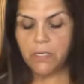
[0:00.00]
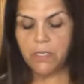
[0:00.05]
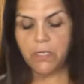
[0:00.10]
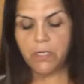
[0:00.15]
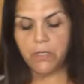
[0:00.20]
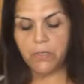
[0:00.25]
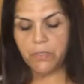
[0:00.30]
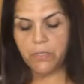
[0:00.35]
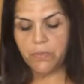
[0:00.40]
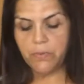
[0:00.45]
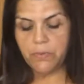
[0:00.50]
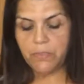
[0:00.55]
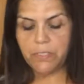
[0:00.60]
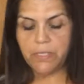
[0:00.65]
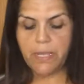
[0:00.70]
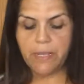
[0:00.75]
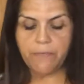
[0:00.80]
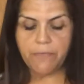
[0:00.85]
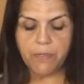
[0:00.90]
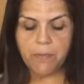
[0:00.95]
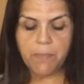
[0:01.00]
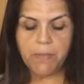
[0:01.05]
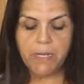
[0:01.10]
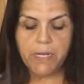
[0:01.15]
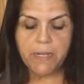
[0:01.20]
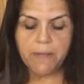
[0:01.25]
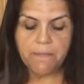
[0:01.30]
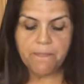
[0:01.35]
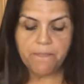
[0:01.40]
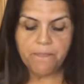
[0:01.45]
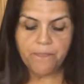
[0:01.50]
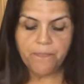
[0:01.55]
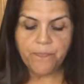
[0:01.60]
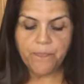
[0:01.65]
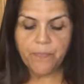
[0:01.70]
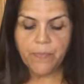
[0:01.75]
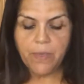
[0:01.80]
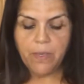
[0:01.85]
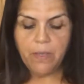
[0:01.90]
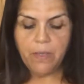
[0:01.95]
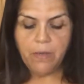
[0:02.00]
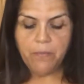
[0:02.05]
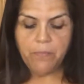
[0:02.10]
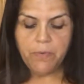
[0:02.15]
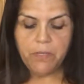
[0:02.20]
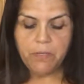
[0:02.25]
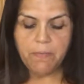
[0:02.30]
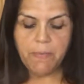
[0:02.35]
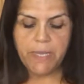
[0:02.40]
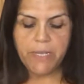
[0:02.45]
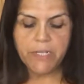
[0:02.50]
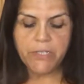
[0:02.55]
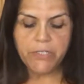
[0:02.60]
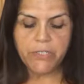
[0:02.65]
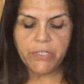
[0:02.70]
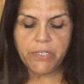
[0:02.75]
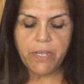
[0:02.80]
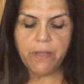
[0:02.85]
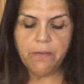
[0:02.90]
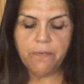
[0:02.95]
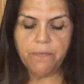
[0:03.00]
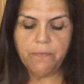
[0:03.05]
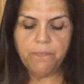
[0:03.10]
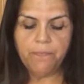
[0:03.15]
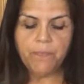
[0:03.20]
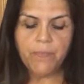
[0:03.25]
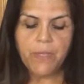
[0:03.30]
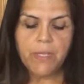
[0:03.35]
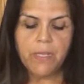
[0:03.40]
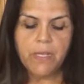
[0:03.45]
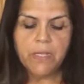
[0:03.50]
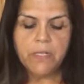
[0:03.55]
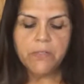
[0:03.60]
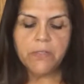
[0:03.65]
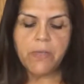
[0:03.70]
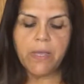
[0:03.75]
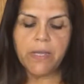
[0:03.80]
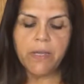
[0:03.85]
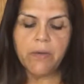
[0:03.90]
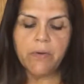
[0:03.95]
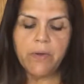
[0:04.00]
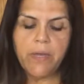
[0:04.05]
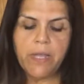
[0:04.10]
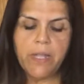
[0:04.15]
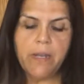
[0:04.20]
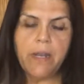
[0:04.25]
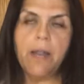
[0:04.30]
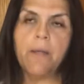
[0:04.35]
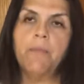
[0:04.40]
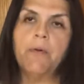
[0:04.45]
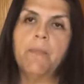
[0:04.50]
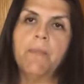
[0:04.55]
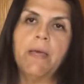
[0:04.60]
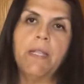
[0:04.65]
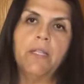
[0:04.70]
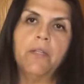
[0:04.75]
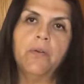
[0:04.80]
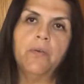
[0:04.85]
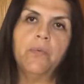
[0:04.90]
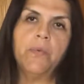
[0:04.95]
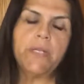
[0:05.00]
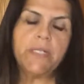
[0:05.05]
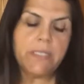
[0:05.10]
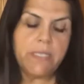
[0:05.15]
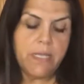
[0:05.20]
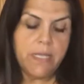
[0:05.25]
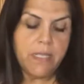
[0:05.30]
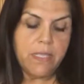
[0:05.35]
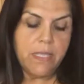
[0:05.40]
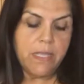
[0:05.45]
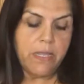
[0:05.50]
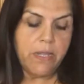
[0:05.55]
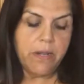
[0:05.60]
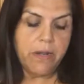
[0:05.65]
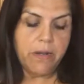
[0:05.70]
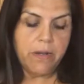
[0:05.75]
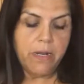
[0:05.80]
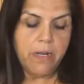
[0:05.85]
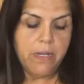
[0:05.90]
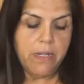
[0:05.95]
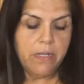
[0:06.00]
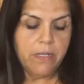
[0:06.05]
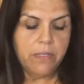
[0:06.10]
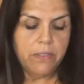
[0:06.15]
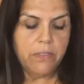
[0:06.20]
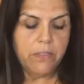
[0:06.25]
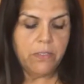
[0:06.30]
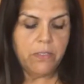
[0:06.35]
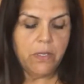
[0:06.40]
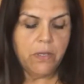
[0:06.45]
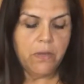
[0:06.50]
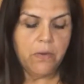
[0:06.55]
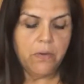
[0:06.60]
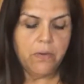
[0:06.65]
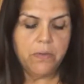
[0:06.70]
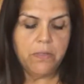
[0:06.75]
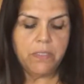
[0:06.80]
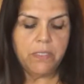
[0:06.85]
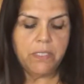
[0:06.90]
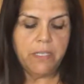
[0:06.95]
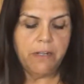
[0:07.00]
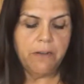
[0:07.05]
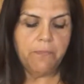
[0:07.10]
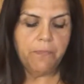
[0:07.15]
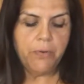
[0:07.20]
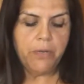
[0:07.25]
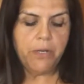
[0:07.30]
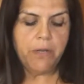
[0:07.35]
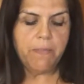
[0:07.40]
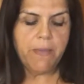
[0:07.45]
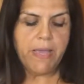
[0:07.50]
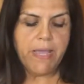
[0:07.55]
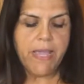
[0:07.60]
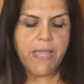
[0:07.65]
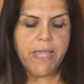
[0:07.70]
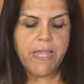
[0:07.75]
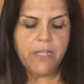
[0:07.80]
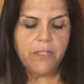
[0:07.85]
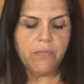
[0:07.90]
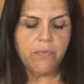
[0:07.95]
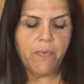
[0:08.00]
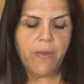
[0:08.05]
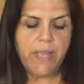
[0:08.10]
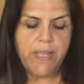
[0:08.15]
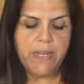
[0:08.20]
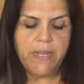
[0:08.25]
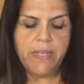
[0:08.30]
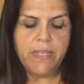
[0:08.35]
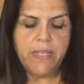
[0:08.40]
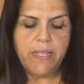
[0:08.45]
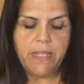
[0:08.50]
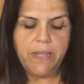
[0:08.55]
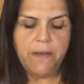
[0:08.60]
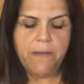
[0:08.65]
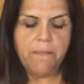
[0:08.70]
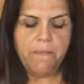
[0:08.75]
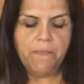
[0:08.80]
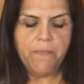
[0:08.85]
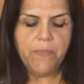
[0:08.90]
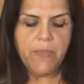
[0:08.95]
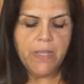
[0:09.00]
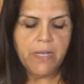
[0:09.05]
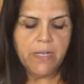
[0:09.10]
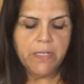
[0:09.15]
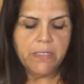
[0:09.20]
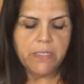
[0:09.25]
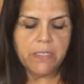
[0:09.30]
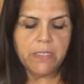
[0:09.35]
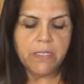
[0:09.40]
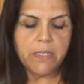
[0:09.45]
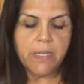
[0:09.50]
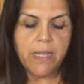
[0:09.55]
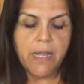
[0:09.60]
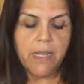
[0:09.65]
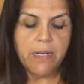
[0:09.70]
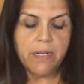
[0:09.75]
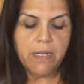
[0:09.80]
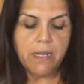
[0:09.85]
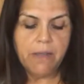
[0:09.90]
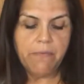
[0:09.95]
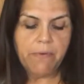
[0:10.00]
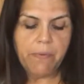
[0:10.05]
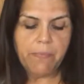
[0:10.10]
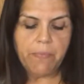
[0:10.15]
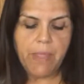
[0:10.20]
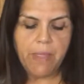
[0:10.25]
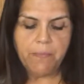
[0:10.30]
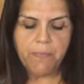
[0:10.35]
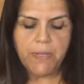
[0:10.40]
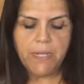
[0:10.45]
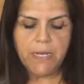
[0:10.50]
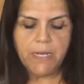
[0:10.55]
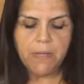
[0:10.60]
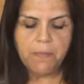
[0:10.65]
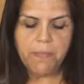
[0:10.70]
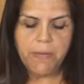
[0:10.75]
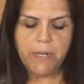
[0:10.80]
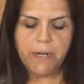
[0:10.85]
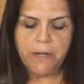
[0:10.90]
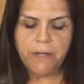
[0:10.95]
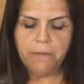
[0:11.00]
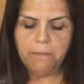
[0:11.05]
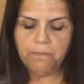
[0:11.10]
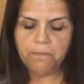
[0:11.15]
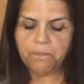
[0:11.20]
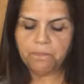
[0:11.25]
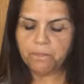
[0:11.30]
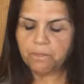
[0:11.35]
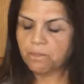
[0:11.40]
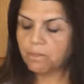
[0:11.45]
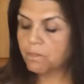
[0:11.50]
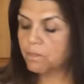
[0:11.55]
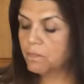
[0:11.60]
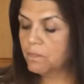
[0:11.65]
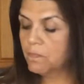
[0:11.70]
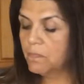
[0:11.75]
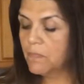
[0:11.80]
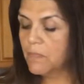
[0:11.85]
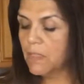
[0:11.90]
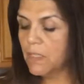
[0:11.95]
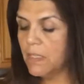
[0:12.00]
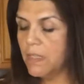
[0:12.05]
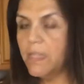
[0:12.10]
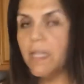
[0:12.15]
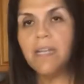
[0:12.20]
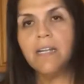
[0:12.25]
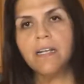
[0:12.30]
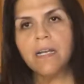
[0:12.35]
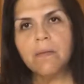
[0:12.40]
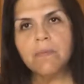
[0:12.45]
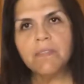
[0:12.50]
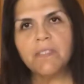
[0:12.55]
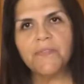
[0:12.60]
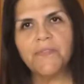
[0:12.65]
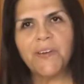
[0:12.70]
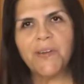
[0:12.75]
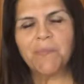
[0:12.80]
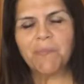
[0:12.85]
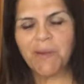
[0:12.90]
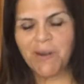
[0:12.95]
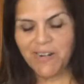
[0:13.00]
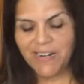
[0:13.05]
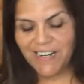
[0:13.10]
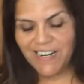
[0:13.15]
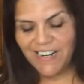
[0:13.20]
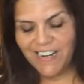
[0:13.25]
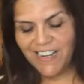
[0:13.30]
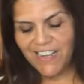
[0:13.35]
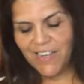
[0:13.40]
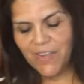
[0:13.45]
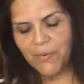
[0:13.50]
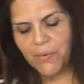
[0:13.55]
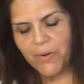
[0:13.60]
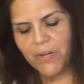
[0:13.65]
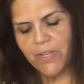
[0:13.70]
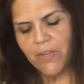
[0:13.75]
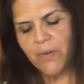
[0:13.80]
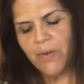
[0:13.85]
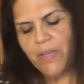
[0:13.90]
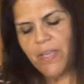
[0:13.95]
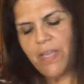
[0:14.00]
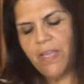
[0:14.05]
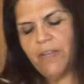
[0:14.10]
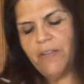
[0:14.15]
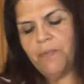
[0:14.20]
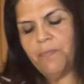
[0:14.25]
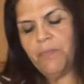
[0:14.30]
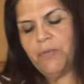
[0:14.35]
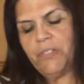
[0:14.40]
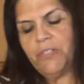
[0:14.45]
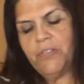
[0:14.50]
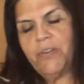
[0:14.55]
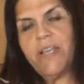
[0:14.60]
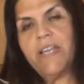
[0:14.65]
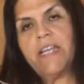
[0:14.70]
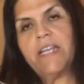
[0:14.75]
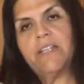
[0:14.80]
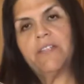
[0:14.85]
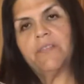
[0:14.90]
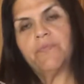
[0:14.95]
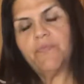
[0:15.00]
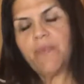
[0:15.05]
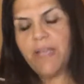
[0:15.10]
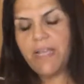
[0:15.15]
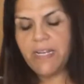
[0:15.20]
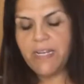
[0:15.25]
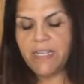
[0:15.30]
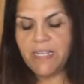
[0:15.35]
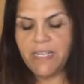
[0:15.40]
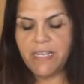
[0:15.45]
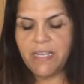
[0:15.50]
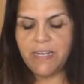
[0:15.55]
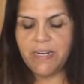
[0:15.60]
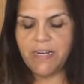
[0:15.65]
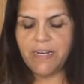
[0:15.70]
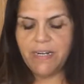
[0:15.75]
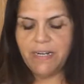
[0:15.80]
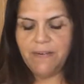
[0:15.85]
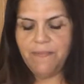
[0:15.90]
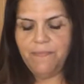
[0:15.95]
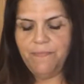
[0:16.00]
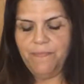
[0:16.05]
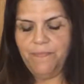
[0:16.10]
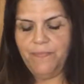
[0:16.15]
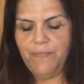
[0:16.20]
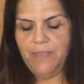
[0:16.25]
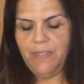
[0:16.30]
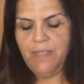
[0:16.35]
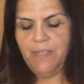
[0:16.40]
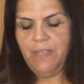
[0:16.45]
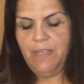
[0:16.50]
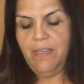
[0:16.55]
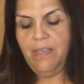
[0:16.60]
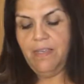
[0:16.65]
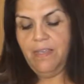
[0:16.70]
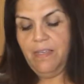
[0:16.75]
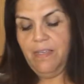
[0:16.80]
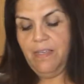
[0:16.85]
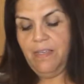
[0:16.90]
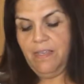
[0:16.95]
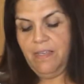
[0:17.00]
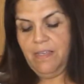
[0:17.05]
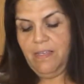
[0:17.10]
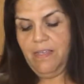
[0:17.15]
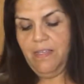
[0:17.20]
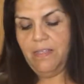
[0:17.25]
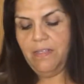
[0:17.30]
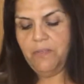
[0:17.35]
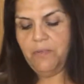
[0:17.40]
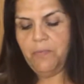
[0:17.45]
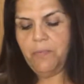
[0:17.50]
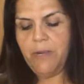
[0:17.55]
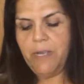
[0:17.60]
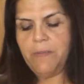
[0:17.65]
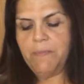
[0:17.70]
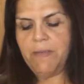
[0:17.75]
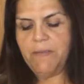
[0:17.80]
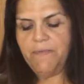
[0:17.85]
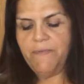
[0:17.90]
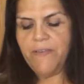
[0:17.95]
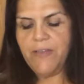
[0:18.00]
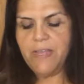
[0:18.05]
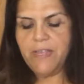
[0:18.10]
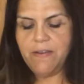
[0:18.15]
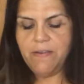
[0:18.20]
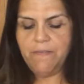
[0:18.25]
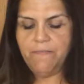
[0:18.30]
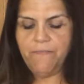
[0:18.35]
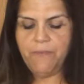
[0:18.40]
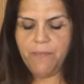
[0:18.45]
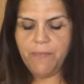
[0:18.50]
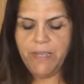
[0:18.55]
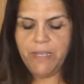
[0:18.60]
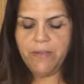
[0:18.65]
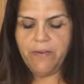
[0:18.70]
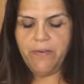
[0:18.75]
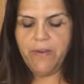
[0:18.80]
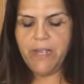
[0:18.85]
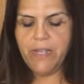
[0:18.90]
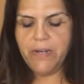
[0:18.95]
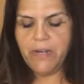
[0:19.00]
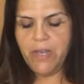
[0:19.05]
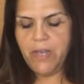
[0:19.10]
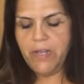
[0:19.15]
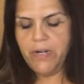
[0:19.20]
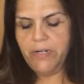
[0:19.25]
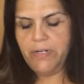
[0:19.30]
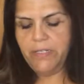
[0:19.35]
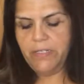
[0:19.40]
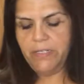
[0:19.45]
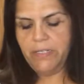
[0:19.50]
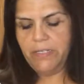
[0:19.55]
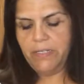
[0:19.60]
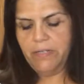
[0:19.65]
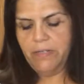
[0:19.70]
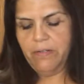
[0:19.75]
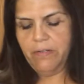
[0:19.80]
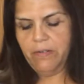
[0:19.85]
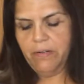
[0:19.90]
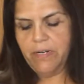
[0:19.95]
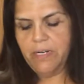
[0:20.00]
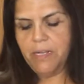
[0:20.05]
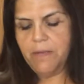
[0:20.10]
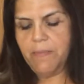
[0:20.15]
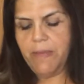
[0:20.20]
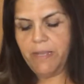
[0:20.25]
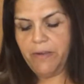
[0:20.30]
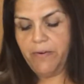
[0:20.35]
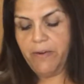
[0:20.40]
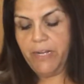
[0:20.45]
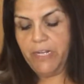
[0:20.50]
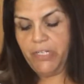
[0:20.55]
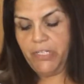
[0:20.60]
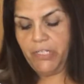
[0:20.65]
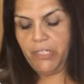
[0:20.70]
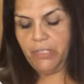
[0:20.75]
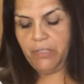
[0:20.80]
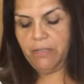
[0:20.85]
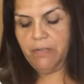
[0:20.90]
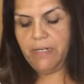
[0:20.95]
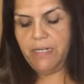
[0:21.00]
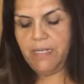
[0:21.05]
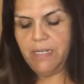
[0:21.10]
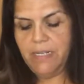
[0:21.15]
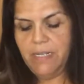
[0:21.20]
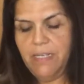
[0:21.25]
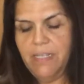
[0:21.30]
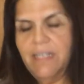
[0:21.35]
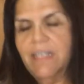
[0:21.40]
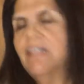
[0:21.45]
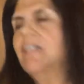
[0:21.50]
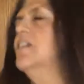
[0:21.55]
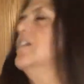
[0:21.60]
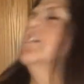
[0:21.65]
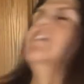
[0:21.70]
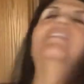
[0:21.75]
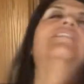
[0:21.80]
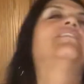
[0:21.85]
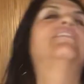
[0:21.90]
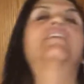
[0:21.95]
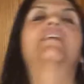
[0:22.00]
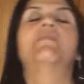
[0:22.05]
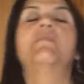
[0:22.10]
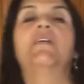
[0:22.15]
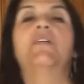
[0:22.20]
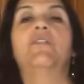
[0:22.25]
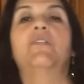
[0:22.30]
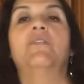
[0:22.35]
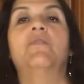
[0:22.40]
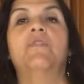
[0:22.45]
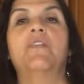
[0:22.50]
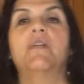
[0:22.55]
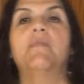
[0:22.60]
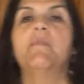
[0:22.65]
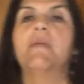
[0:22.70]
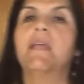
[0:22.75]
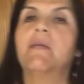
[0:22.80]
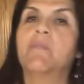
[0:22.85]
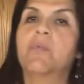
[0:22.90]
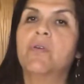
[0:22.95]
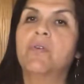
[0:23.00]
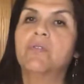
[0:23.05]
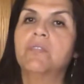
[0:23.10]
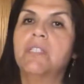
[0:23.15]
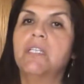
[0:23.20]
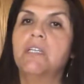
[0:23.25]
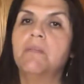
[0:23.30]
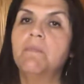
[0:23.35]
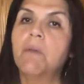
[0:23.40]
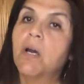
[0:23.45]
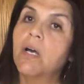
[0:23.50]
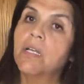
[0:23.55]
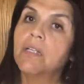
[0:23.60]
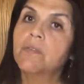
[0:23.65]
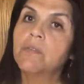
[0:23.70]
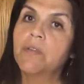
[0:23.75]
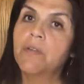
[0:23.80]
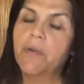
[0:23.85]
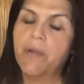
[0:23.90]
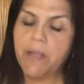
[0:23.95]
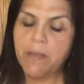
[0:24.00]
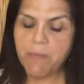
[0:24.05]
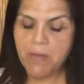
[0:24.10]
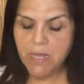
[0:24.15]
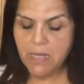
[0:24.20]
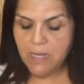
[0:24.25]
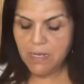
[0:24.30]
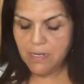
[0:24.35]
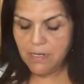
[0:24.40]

You know, you save some money when you make it yourself. So I go ahead and I put my little whisk in there. So instead of putting my hands right in there, just to kind of cover up that peanut butter. And then comes the fun part, where you go ahead and you put your hands right in there. This will probably be fun for my granddaughters or any of my grandchildren to come on over and make protein balls with Grandma.